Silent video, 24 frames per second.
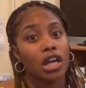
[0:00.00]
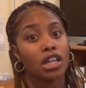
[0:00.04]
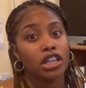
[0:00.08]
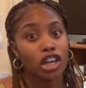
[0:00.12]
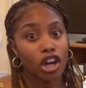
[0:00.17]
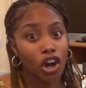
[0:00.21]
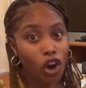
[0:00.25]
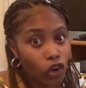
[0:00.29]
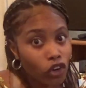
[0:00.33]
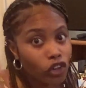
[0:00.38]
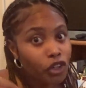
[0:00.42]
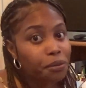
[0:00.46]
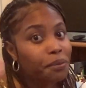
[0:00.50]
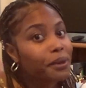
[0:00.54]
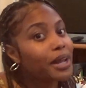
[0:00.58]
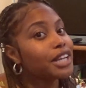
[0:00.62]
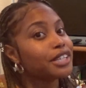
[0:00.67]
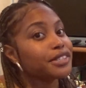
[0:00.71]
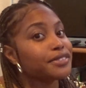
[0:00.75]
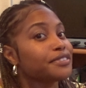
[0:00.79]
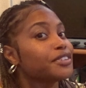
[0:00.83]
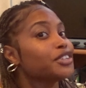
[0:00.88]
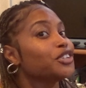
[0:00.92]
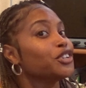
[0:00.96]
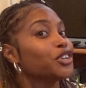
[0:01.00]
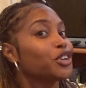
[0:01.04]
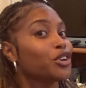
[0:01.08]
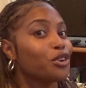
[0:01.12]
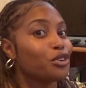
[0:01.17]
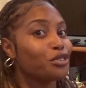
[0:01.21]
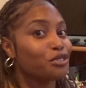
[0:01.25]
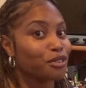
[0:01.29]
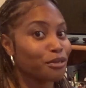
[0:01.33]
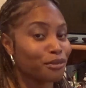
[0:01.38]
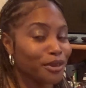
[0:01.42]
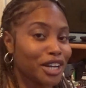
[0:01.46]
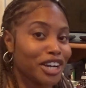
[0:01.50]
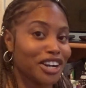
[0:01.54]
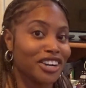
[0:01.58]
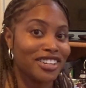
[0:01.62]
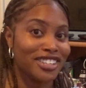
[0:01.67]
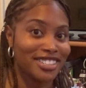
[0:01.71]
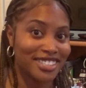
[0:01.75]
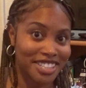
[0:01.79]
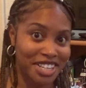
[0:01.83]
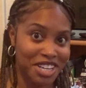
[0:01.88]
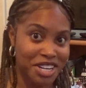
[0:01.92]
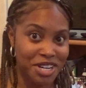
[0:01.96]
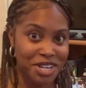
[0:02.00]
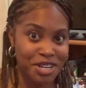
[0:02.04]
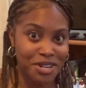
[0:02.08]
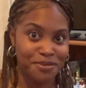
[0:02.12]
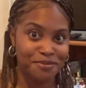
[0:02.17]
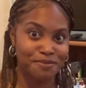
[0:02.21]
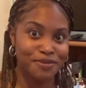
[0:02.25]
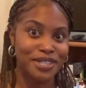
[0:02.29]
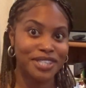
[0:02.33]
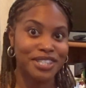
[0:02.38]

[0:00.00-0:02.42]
the only place for you to go from there is up.